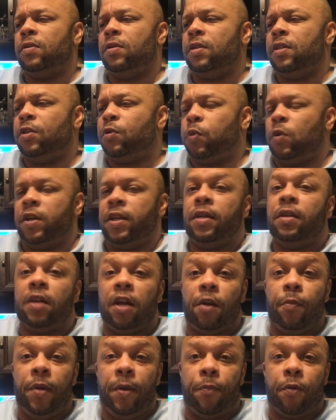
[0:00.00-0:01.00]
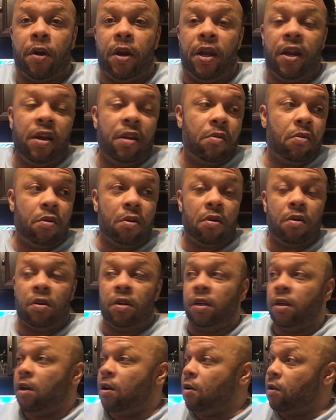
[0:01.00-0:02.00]
this one isn't going to be pretty or,
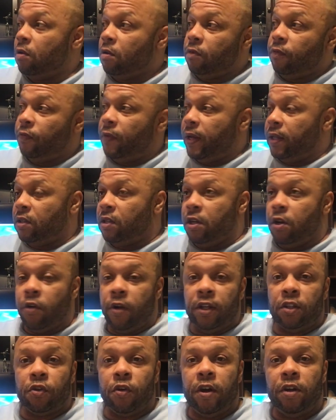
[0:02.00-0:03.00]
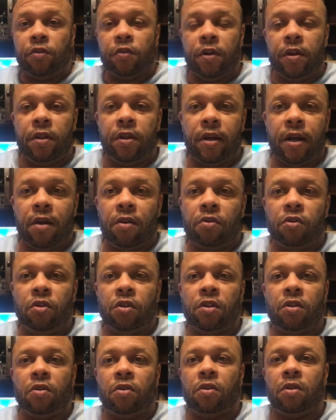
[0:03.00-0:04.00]
you know, fancy green screens or anything else,
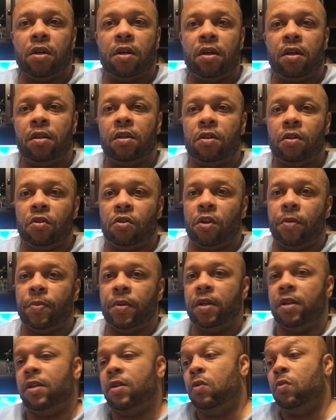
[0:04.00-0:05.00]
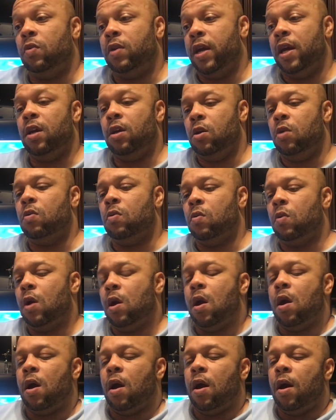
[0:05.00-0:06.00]
just a little something to get you
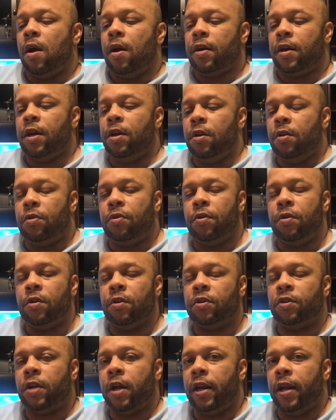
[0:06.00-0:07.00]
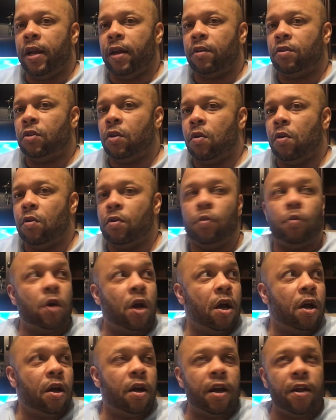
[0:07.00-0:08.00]
through your studying.
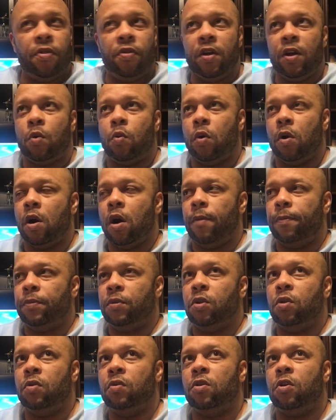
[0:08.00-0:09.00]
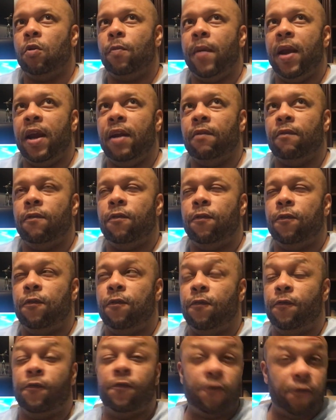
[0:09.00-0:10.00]
So I think we're up to domain
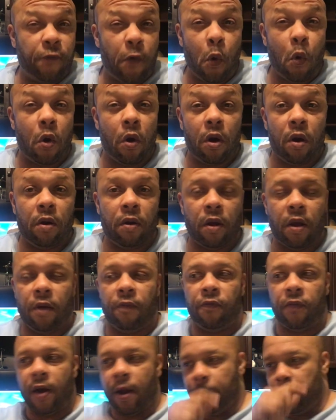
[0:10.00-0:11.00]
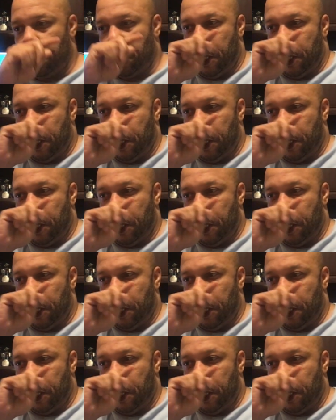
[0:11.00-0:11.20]
4, if I